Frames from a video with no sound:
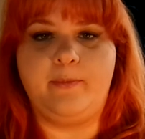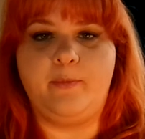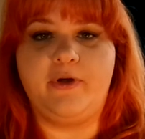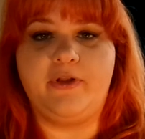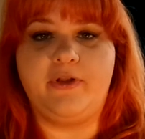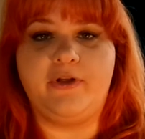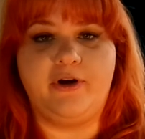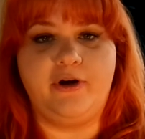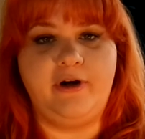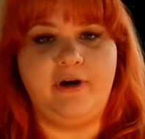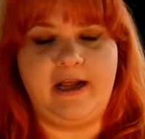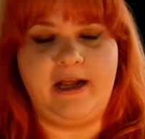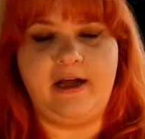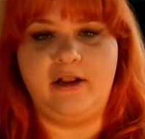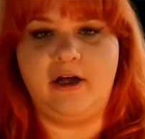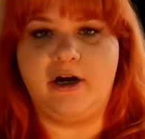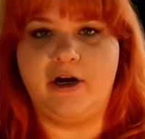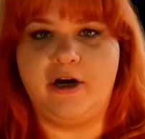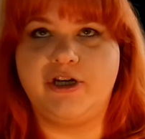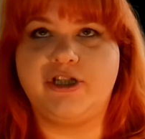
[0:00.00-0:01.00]
with her nail
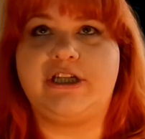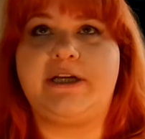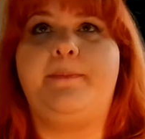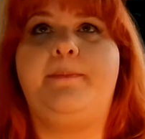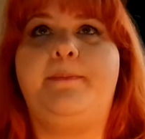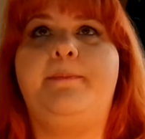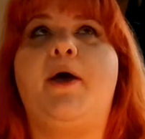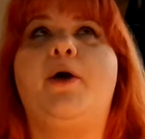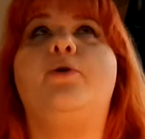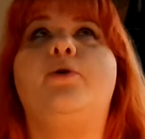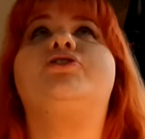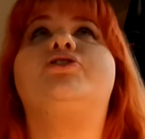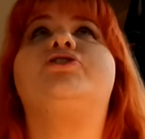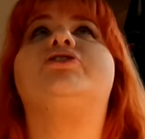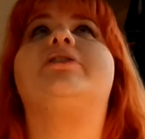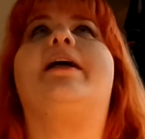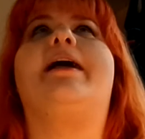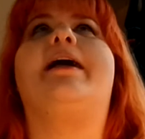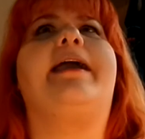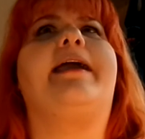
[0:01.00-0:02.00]
art. She
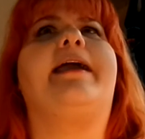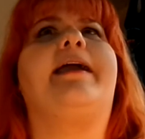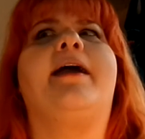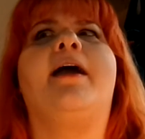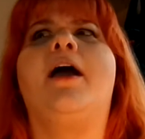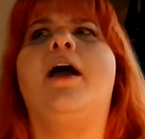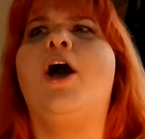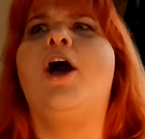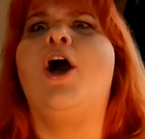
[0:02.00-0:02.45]
posts like